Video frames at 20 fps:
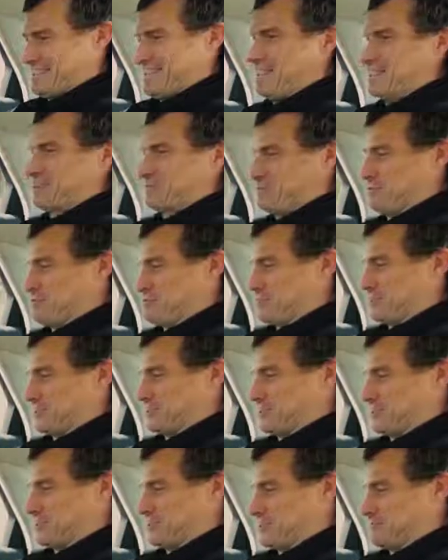This will be
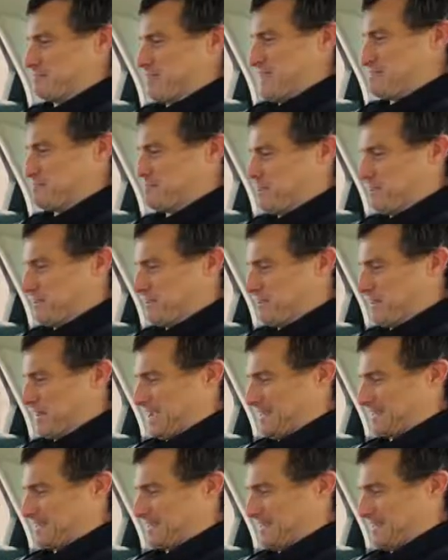just about
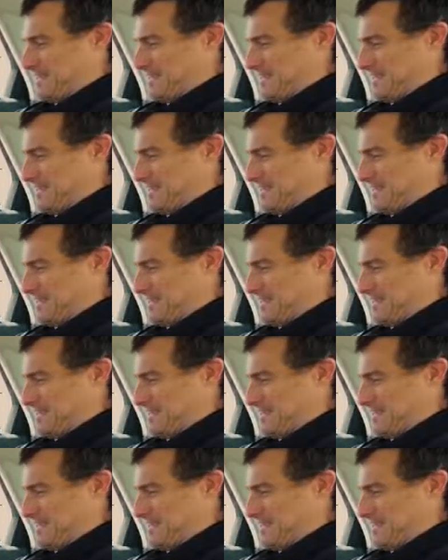perfect.